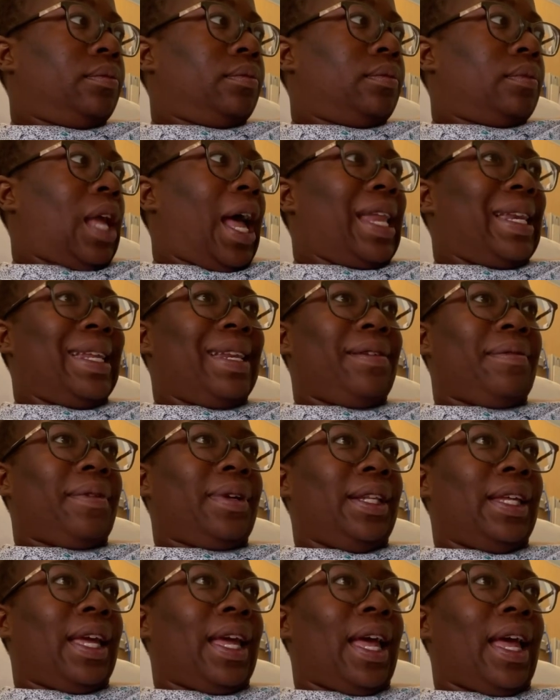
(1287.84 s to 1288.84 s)
I didn't
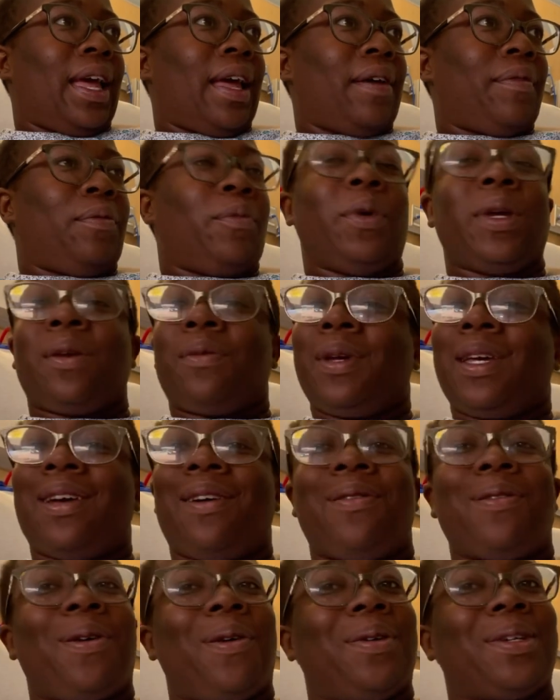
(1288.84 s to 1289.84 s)
really have, we
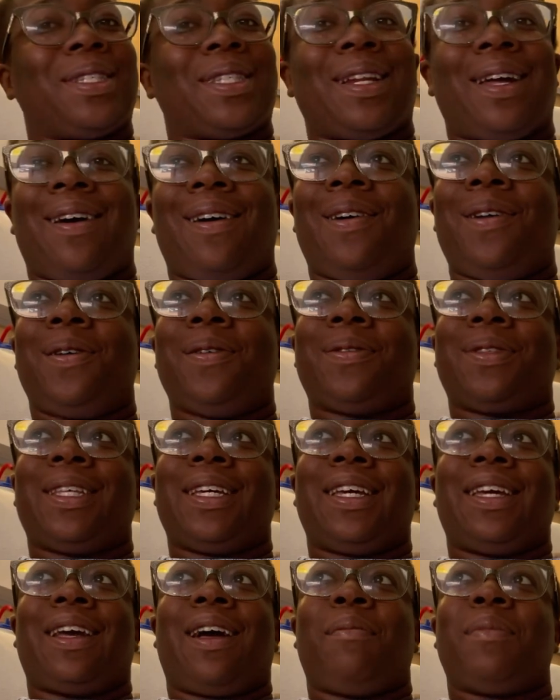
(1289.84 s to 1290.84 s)
gonna go into that whole
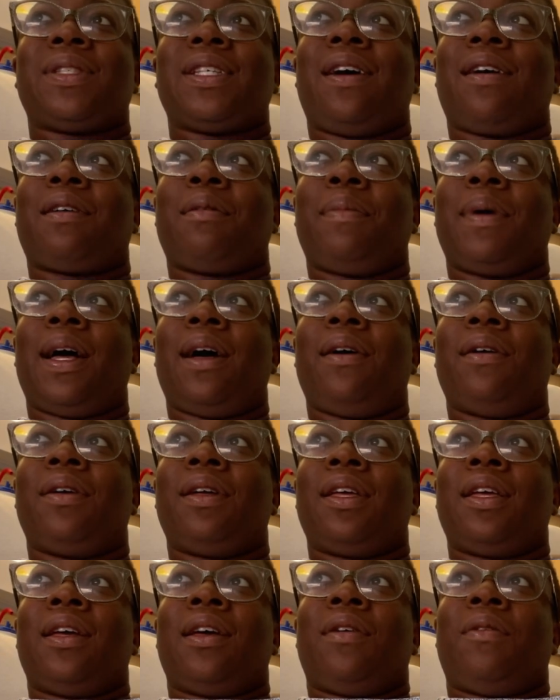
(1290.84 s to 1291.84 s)
thing. I'm gonna talk about
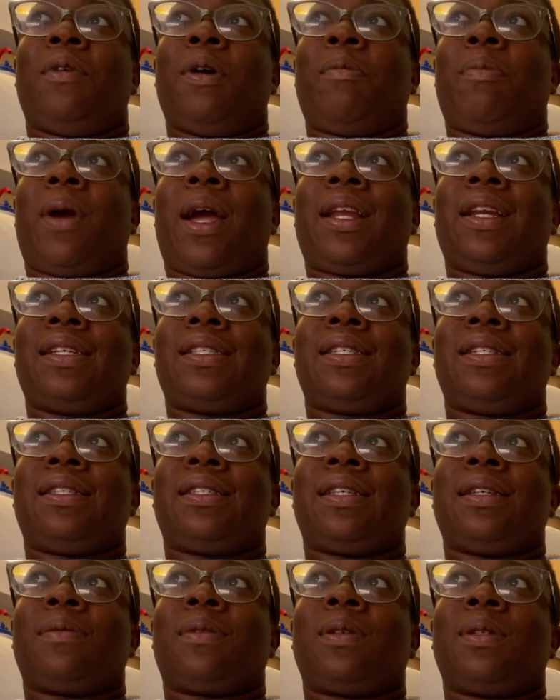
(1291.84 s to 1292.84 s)
what pregnancy
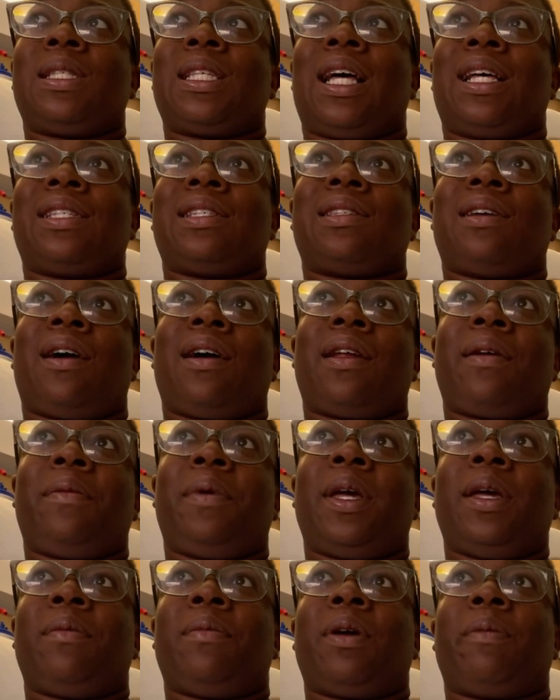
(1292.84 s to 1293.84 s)
symptoms I started
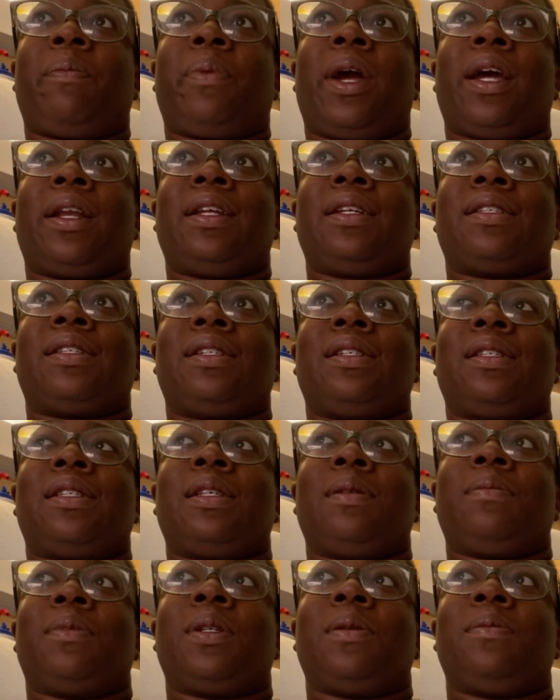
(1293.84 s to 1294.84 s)
with pregnancy
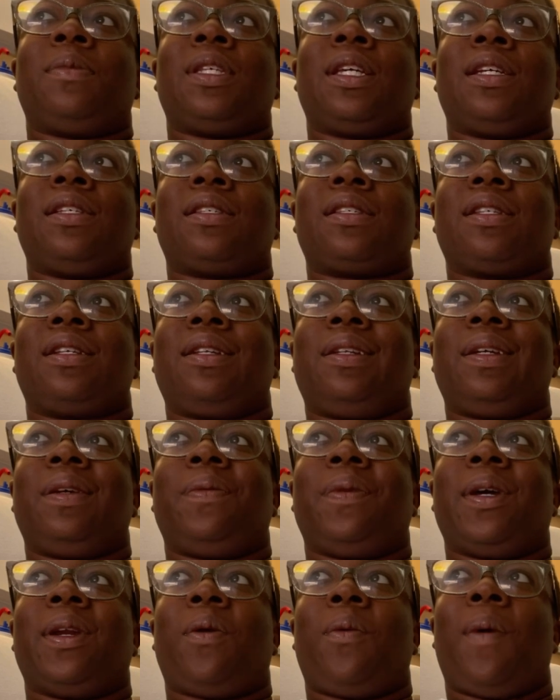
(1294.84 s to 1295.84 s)
symptoms instantly
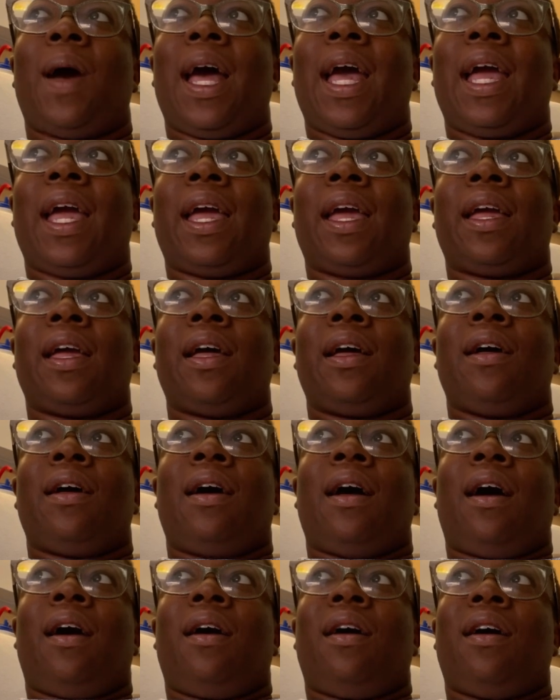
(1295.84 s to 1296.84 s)
went away.
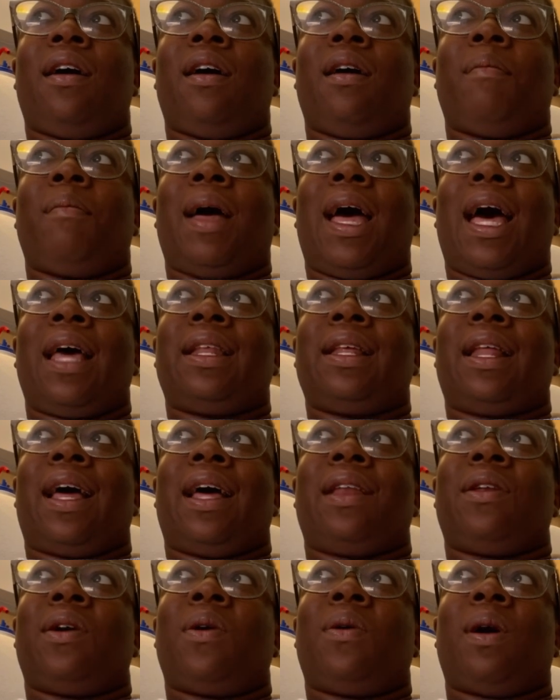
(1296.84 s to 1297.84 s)
How did
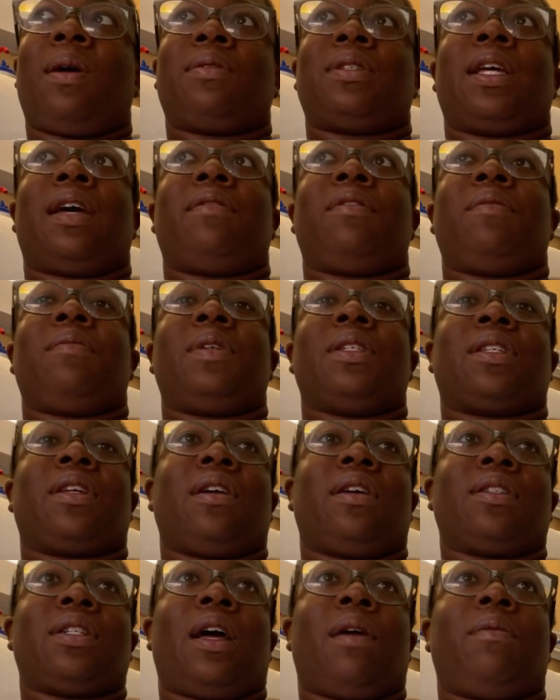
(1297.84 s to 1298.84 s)
I know I was having a
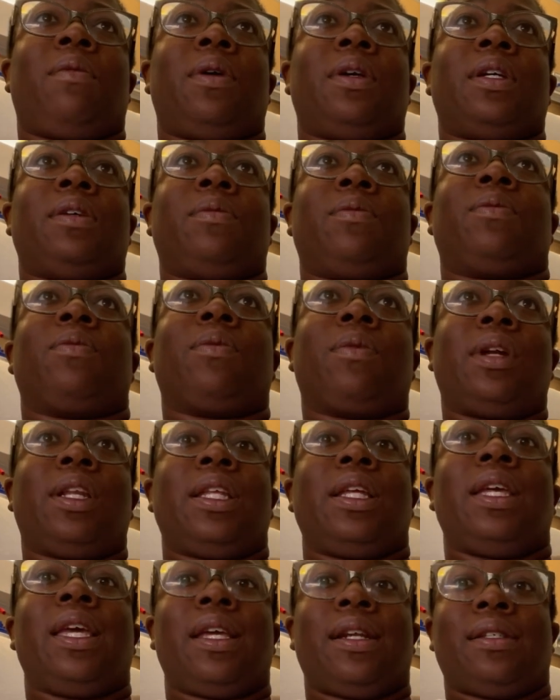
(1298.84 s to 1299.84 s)
miscarriage? I want to
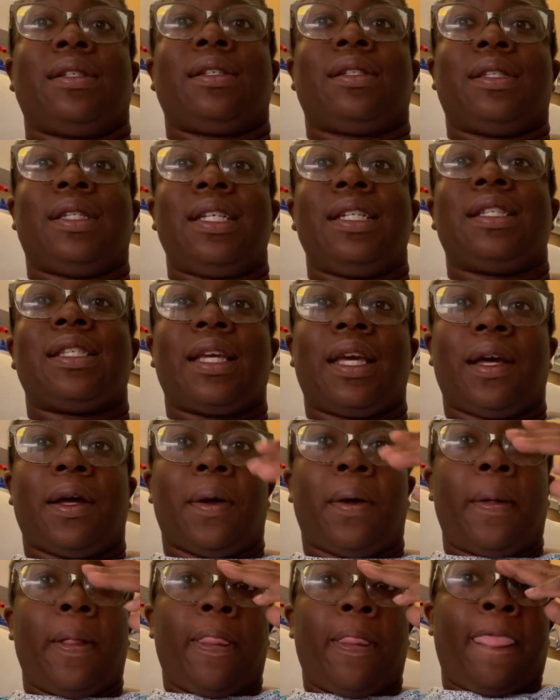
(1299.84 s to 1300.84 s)
really get into
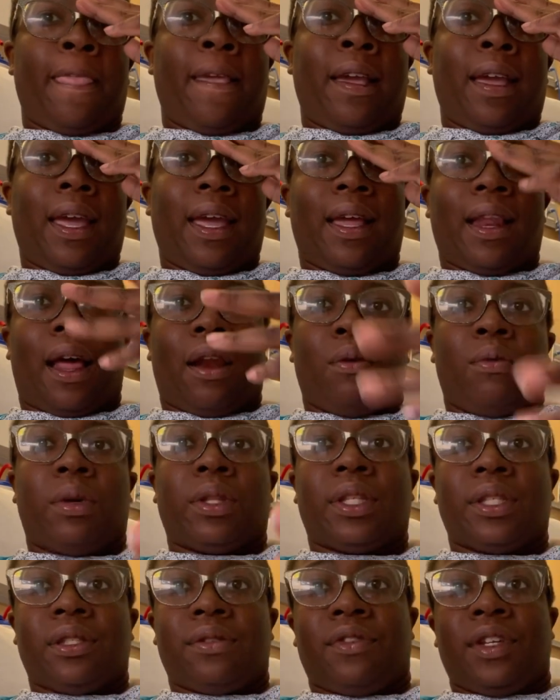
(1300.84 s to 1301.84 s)
detail, and I don't
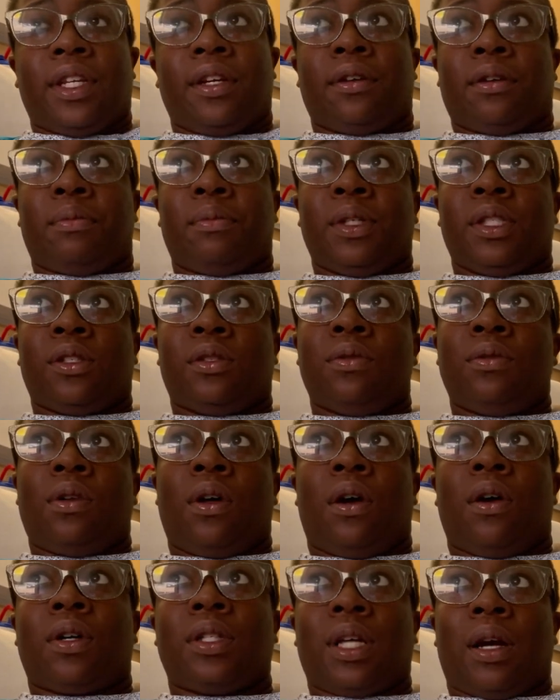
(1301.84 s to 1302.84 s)
want this video to be too
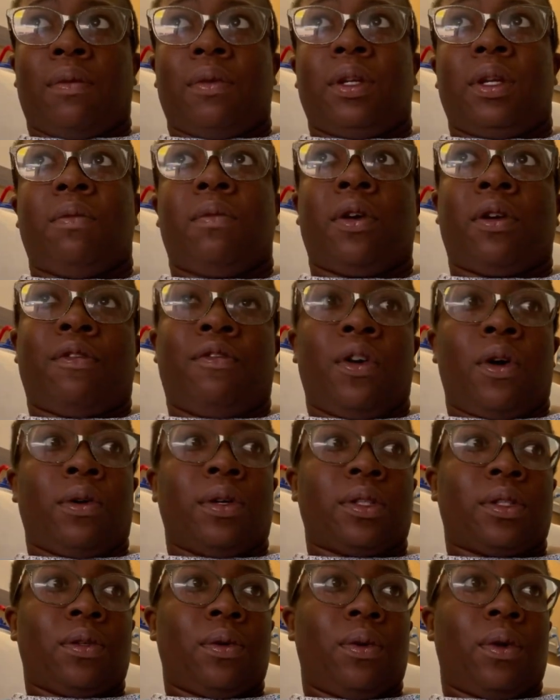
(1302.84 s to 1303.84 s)
long because I really want to
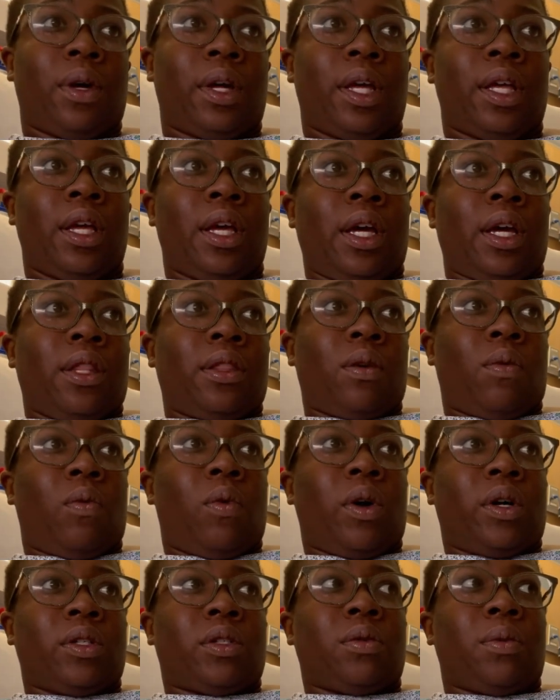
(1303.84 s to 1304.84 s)
focus on the
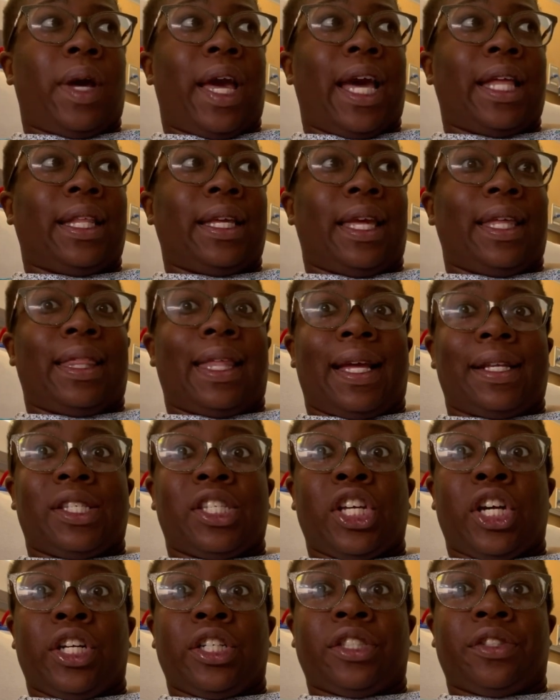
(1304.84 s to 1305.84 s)
ones who had to get that
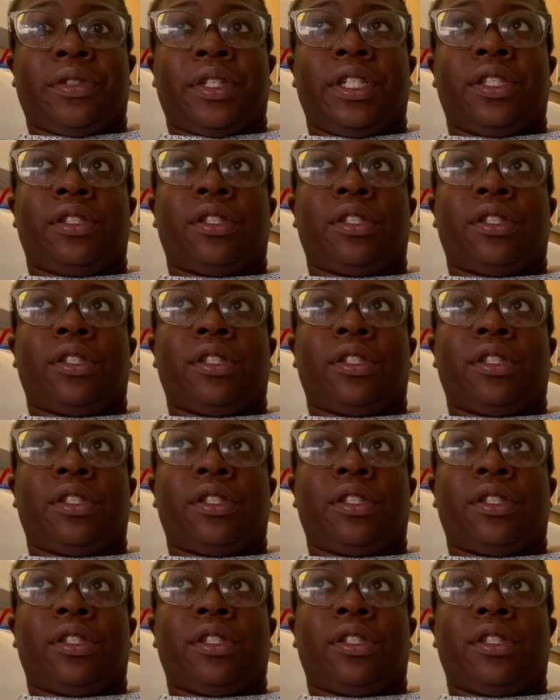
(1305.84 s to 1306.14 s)
surgery.